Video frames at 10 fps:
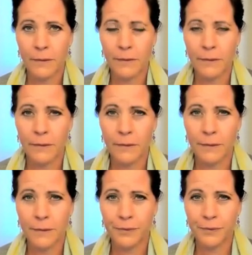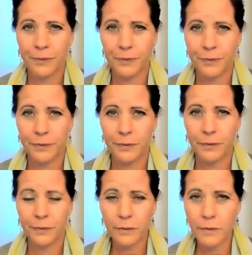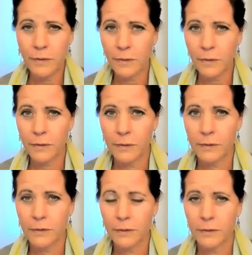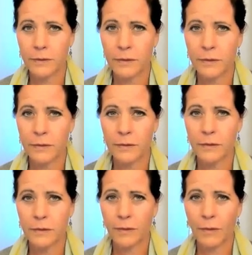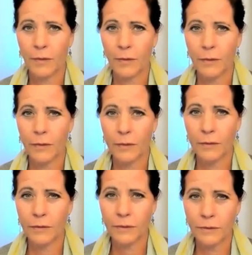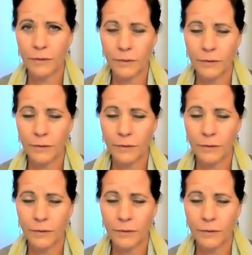No words are spoken by the person on screen.